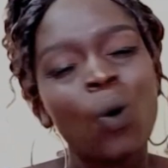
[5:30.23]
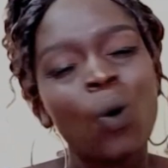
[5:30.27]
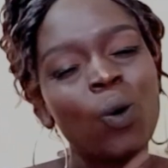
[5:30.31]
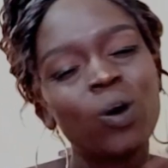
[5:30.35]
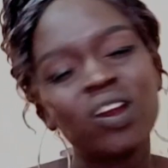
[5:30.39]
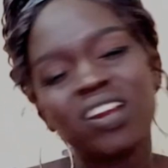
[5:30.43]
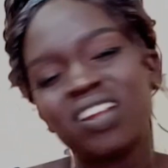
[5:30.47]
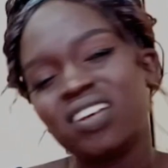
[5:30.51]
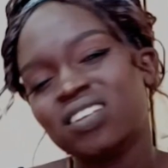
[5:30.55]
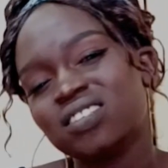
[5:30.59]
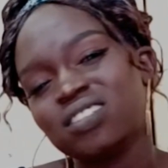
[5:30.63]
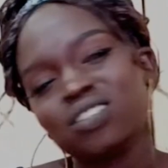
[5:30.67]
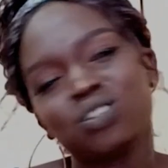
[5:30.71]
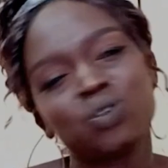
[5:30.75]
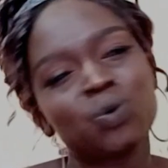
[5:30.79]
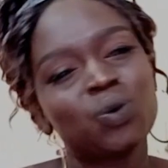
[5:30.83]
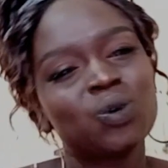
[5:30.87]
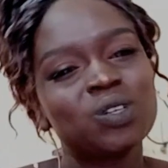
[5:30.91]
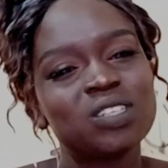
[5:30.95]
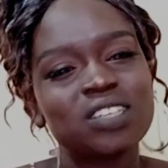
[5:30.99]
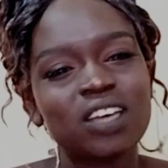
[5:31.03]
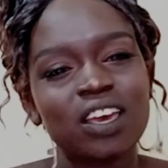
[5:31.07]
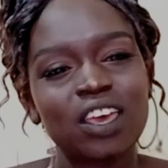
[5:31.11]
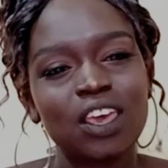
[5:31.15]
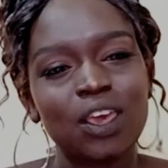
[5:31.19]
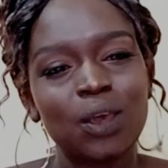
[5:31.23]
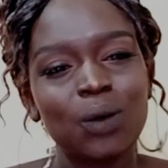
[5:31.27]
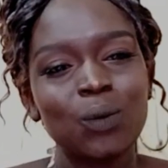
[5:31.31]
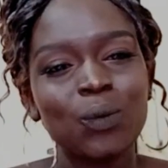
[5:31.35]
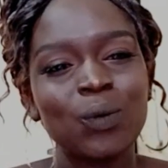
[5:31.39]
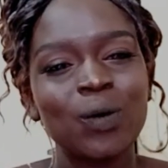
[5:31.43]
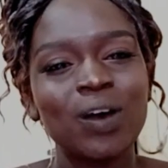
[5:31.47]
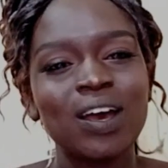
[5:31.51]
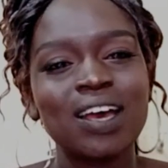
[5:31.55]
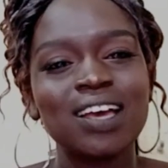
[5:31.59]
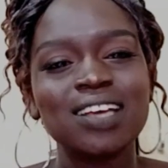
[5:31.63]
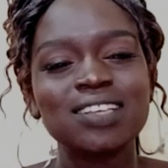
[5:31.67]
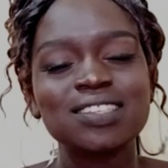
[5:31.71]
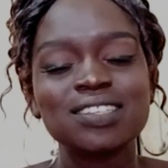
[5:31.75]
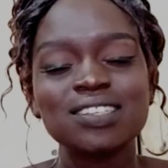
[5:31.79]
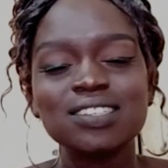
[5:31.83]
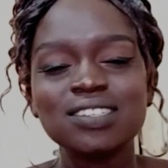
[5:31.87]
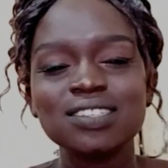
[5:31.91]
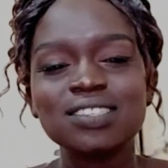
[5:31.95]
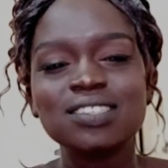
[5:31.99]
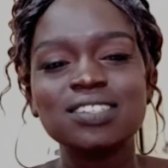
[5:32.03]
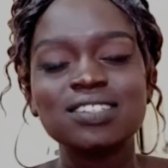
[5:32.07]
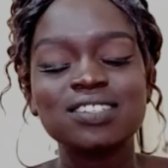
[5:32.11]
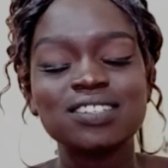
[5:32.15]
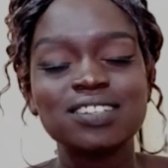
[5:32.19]
What doesn't water cure? As in,
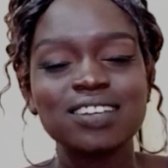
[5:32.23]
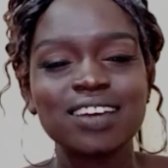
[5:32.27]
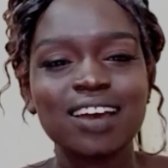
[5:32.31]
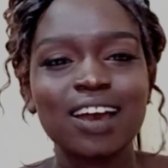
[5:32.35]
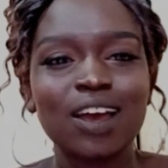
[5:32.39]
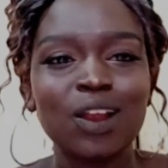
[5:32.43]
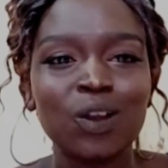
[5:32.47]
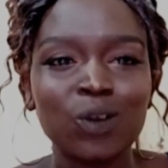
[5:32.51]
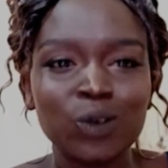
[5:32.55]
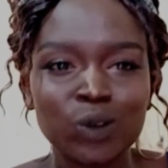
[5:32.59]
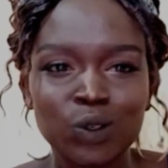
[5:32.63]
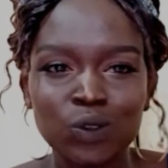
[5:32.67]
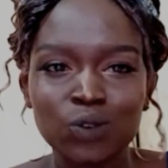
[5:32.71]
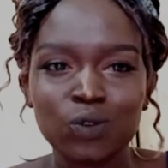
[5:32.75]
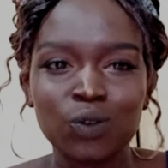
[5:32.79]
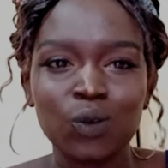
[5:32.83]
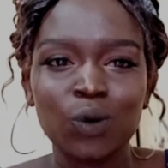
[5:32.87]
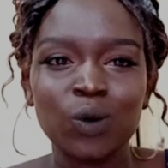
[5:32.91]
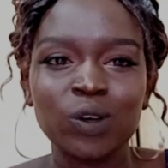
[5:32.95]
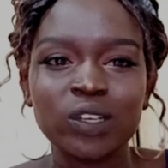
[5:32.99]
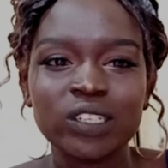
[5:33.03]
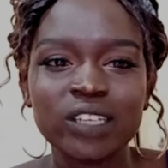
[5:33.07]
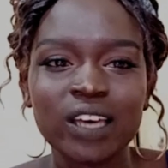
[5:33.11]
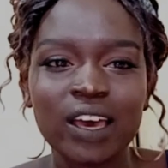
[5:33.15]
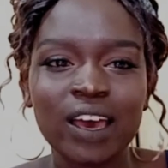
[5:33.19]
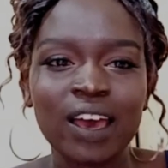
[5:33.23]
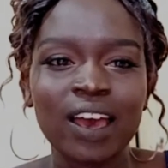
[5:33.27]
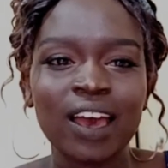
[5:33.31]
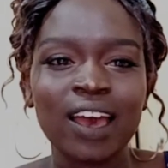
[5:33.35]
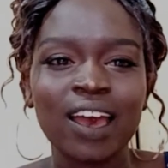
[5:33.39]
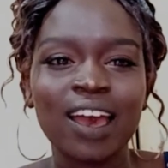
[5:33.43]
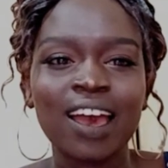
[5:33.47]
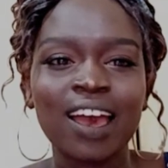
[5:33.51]
just drink a lot of water.